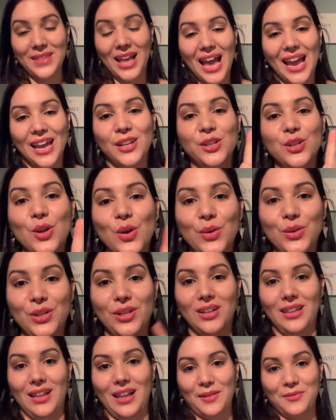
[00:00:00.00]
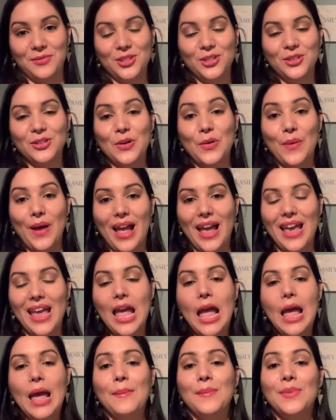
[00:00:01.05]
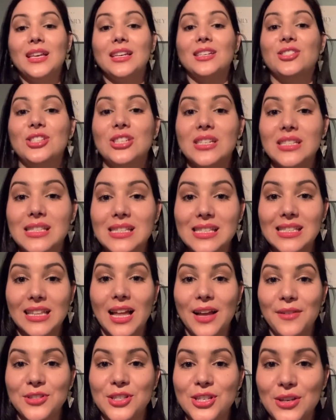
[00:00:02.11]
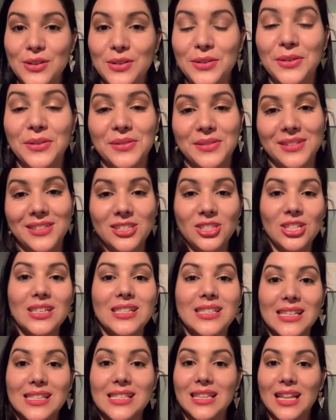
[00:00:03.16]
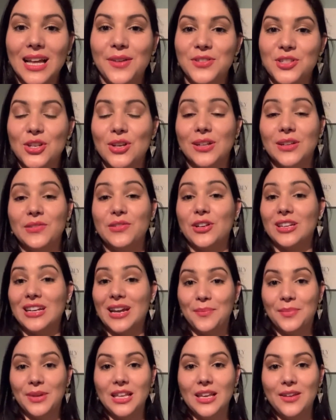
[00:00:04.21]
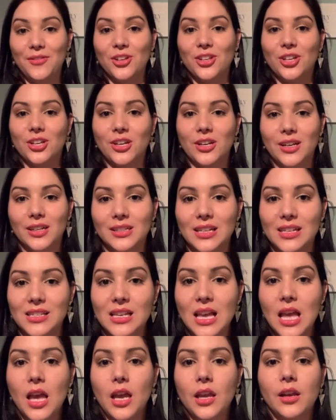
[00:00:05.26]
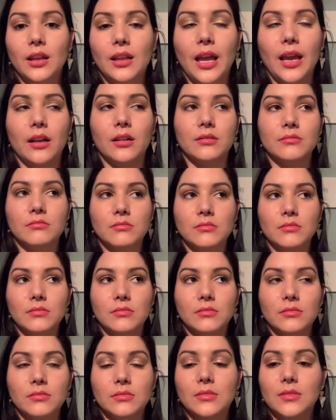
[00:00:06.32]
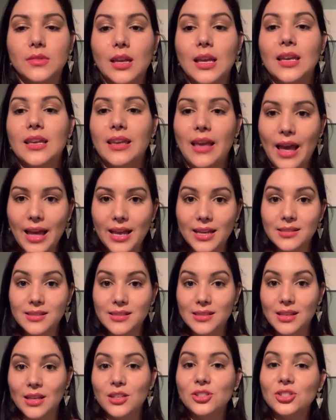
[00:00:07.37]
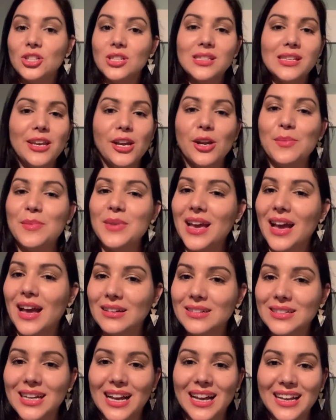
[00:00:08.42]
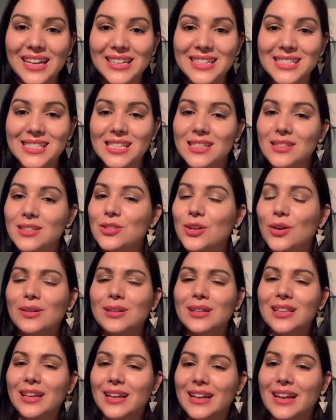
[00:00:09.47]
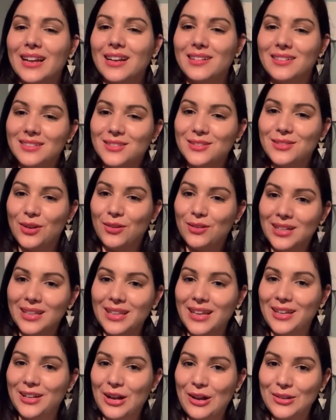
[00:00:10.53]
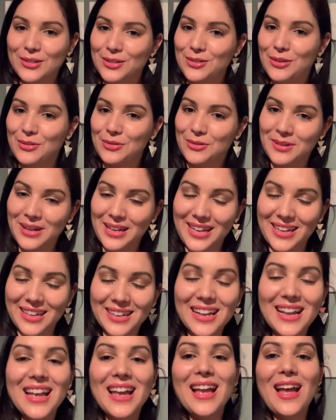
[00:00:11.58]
I know you're loved. You know why? Because Jesus loves you. Jesus loves you. And if you're not believing, you're hearing this, you're like, yes, just hear me out, guys. Don't click, don't click go so quick.